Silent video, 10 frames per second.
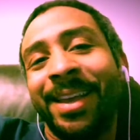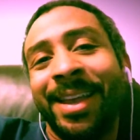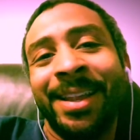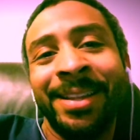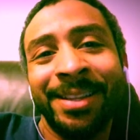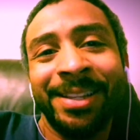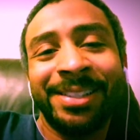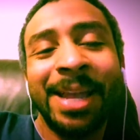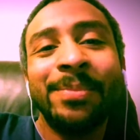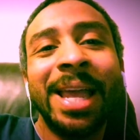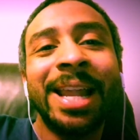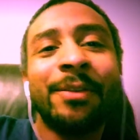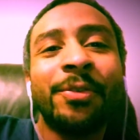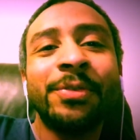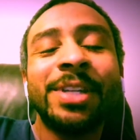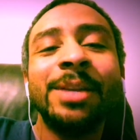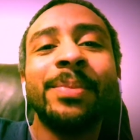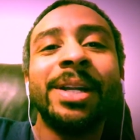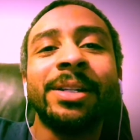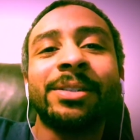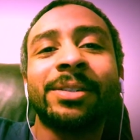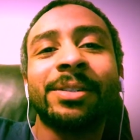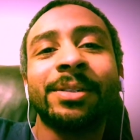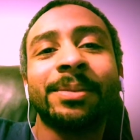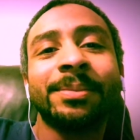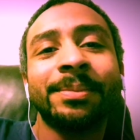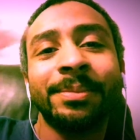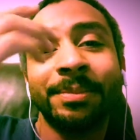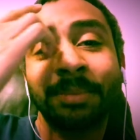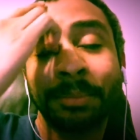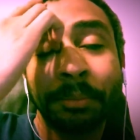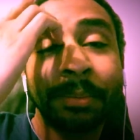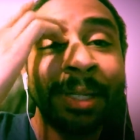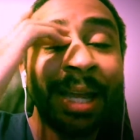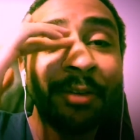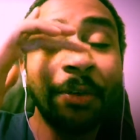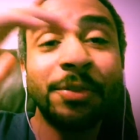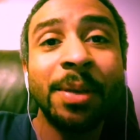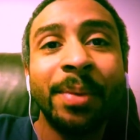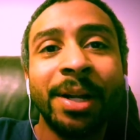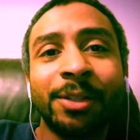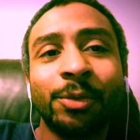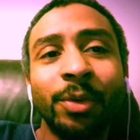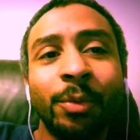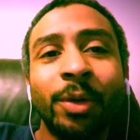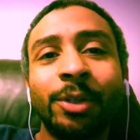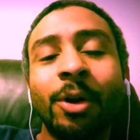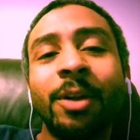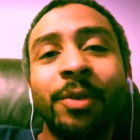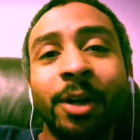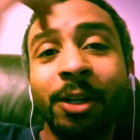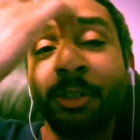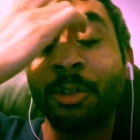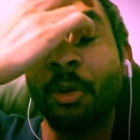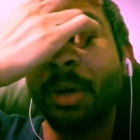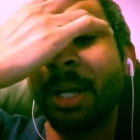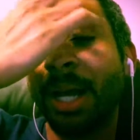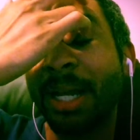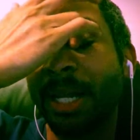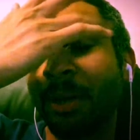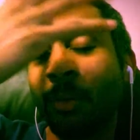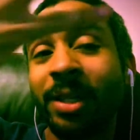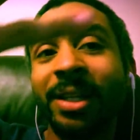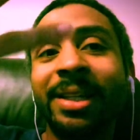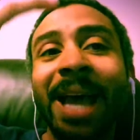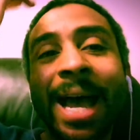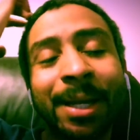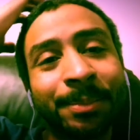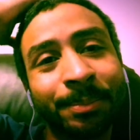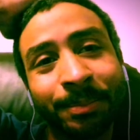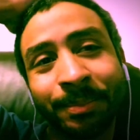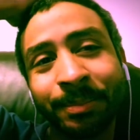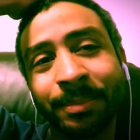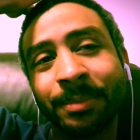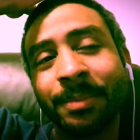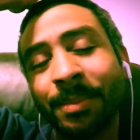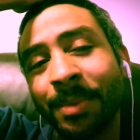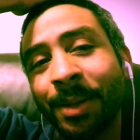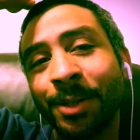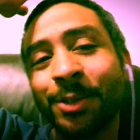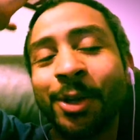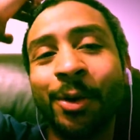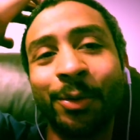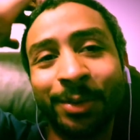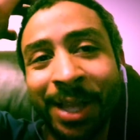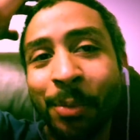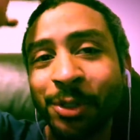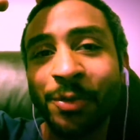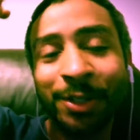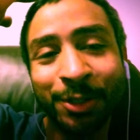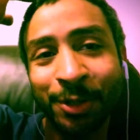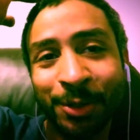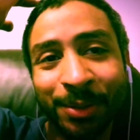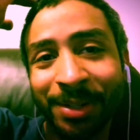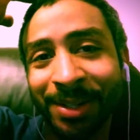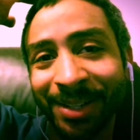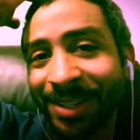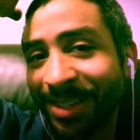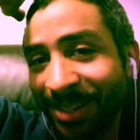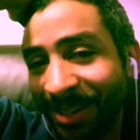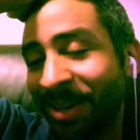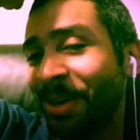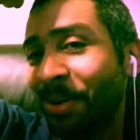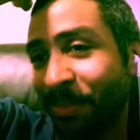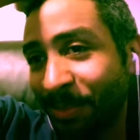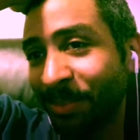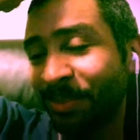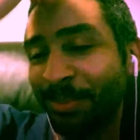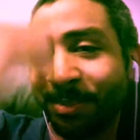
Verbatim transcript: in the same day, like 15 minutes. In like 15 minutes, we we thought of a good storyline and we did that. So that was fun to do. Um,